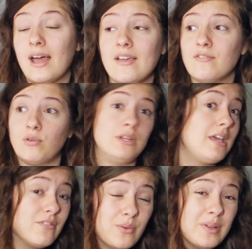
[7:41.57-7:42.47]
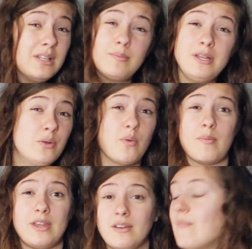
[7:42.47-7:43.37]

I have only ever really been a woman.